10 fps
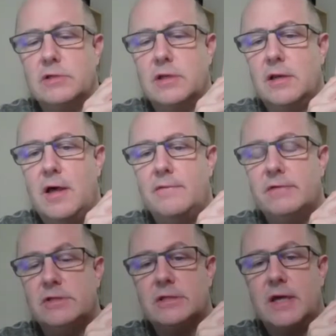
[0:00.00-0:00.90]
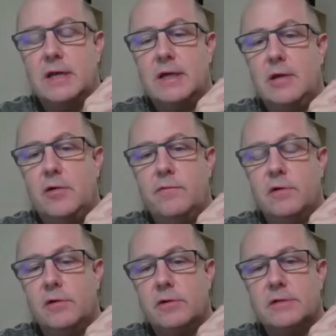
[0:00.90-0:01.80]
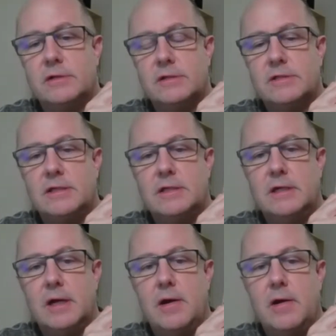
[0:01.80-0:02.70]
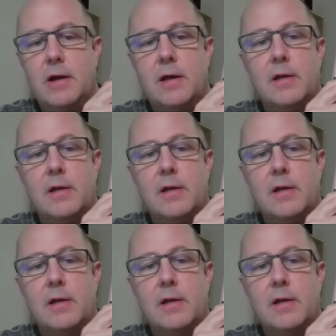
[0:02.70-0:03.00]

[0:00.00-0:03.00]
and a lot of it just kind of got overlooked in the CD era.